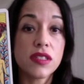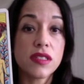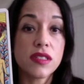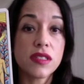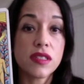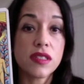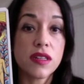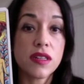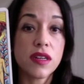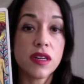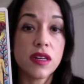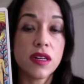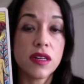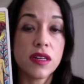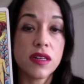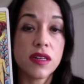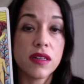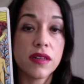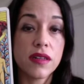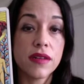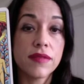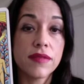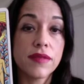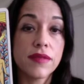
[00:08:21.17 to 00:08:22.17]
It's
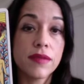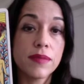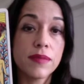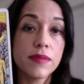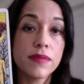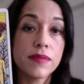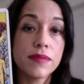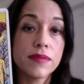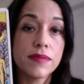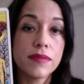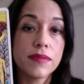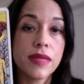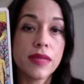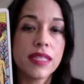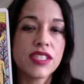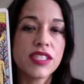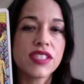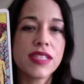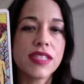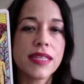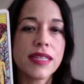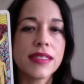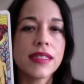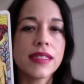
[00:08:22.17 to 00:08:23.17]
not, let's just
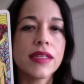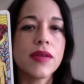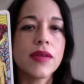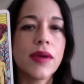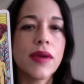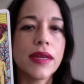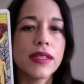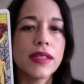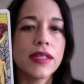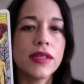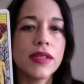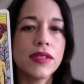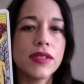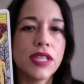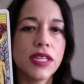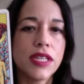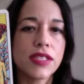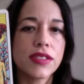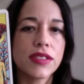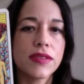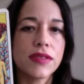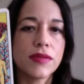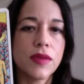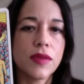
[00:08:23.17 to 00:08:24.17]
say it's a huge
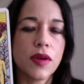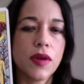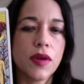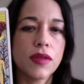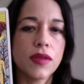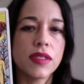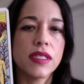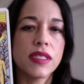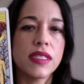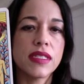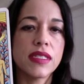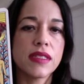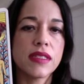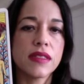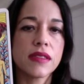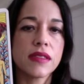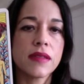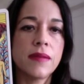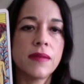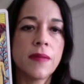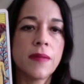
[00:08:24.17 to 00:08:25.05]
angel. Won't go into details.